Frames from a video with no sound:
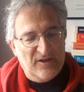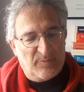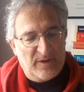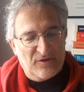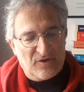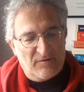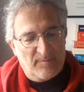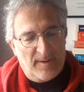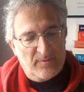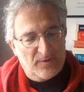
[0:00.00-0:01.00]
It's because I
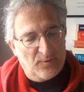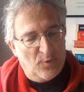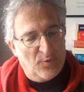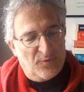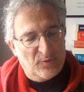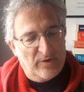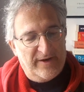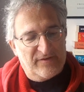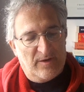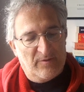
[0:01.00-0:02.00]
remember an awful
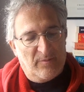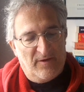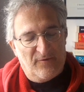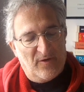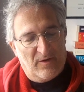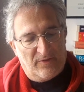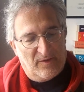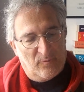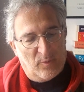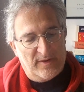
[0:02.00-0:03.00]
night out with my
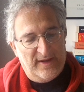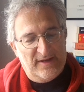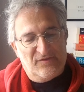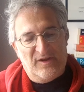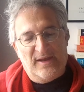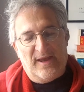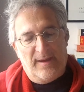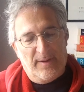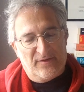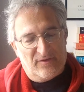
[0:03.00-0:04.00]
father when E.T.
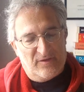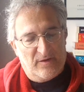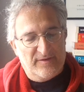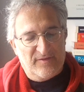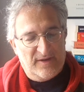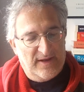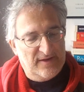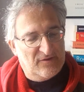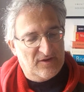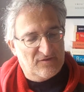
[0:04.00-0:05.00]
came out in the
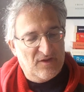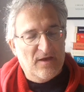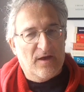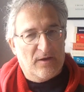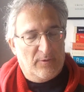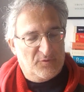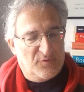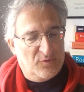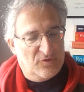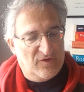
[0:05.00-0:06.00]
1980s and I was
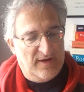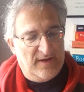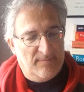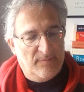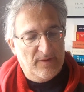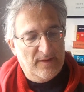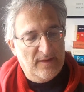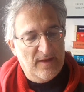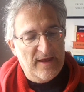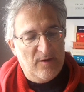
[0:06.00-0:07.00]
14.
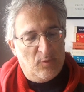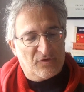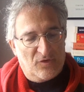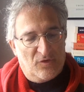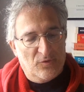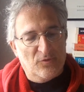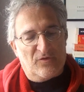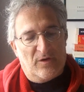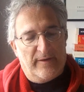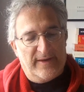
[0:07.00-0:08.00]
It wasn't cool
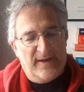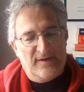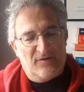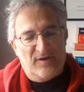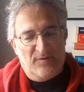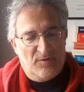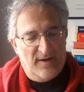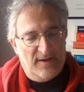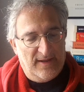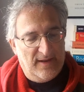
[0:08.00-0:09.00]
to like E.T.
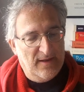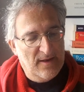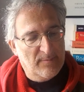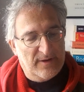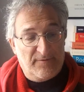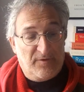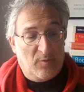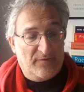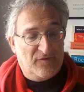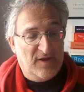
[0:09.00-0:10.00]
really, but
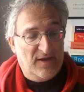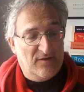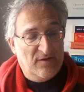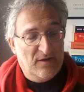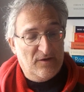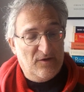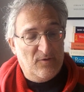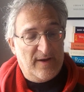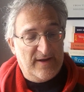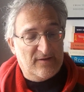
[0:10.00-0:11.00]
everyone did.
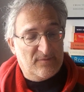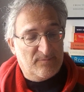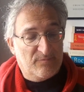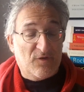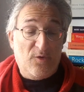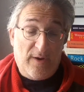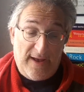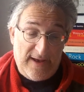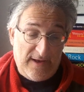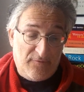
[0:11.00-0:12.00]
You had, you
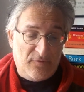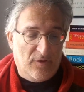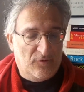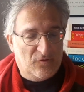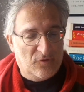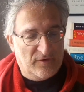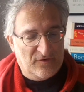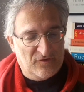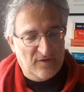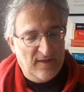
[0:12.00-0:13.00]
have no
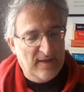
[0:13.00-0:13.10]
choice.